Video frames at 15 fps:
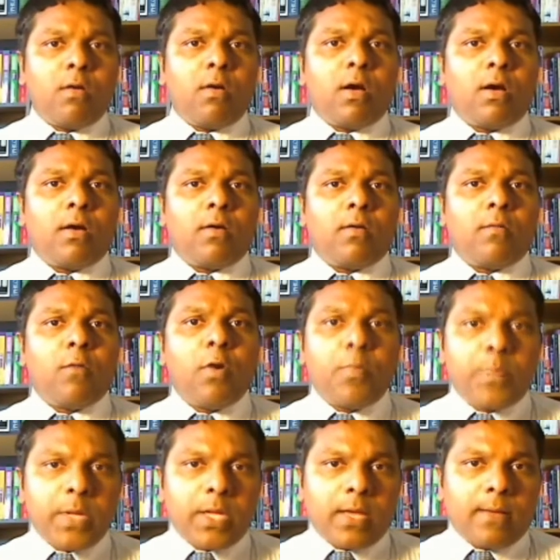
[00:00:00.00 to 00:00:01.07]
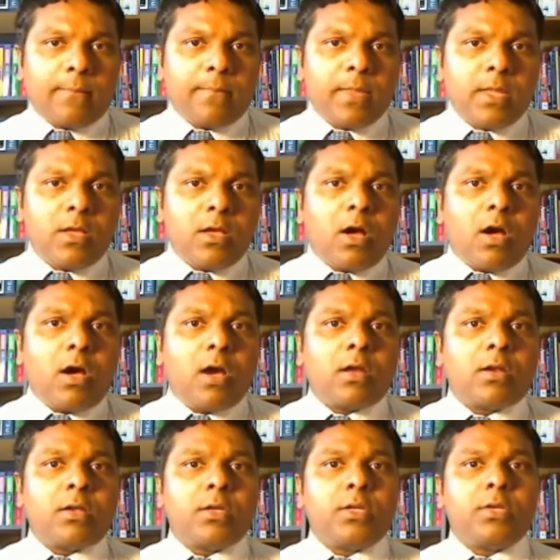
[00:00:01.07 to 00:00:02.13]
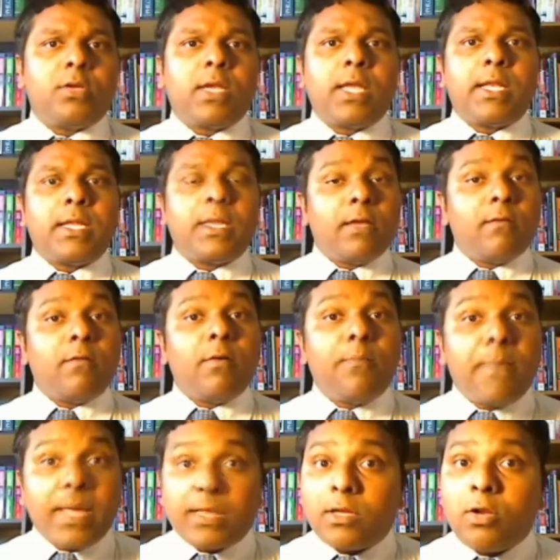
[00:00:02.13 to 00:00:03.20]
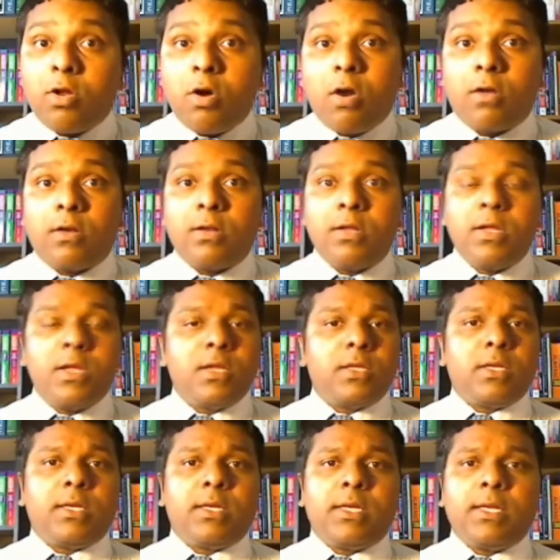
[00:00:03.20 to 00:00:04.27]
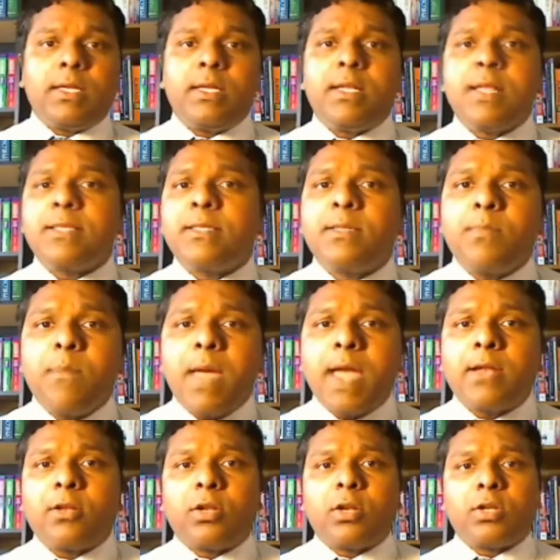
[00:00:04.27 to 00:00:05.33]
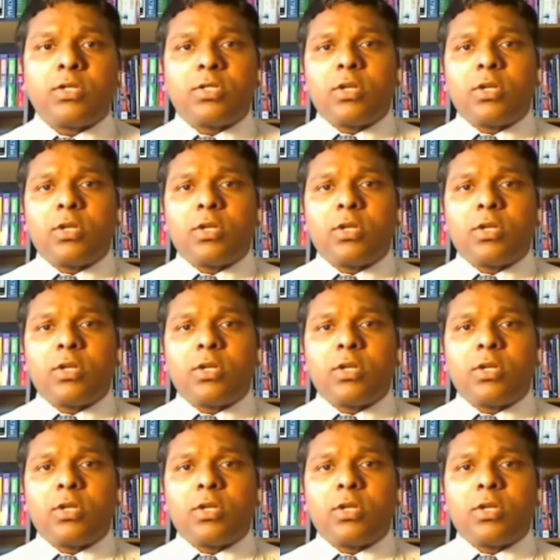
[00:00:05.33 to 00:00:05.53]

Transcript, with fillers: opium or you can give a methadone yeah, it, doesn't matter.